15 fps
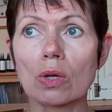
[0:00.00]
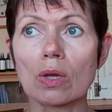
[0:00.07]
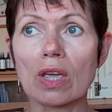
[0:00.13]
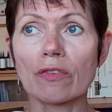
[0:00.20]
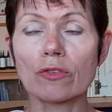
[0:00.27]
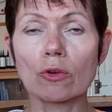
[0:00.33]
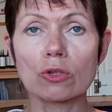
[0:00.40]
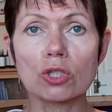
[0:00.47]

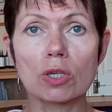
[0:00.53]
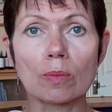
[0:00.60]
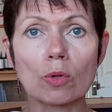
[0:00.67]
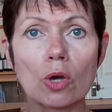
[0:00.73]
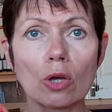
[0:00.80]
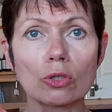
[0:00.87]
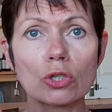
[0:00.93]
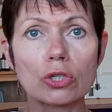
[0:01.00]
if your
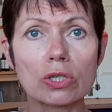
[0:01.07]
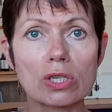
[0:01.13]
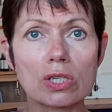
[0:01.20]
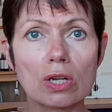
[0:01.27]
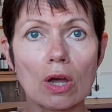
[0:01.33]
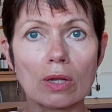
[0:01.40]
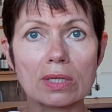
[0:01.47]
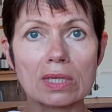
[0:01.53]
subconscious
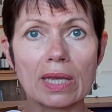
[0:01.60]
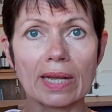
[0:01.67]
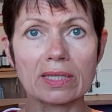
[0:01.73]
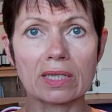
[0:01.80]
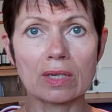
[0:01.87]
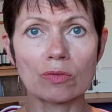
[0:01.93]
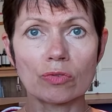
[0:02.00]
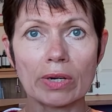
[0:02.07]
starts
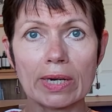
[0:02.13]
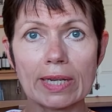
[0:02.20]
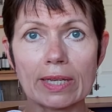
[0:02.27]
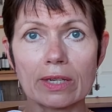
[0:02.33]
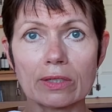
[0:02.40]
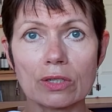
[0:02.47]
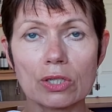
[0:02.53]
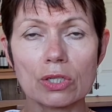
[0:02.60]
getting really
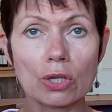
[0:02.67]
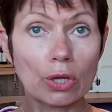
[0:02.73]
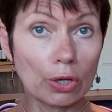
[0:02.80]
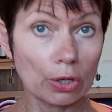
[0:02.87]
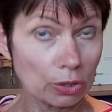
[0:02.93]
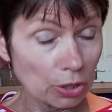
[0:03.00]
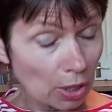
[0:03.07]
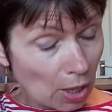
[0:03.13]

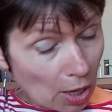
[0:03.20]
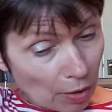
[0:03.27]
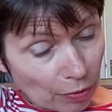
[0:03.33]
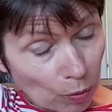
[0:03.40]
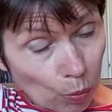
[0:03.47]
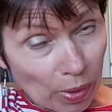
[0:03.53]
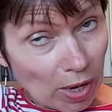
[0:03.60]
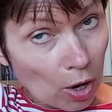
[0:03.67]
concerned
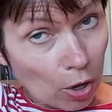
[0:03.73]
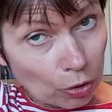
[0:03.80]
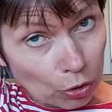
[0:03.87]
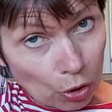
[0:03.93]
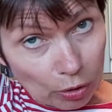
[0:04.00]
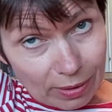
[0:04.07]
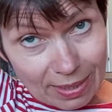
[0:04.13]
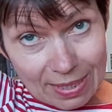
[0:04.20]
that we are
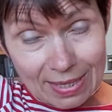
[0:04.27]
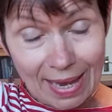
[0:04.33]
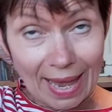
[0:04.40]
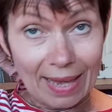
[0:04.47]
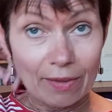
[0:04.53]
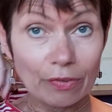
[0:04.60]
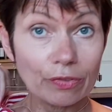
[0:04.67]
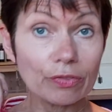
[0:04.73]
not
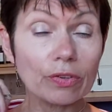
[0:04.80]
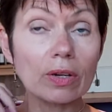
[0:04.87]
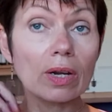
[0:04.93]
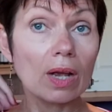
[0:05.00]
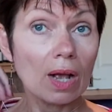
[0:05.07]
safe,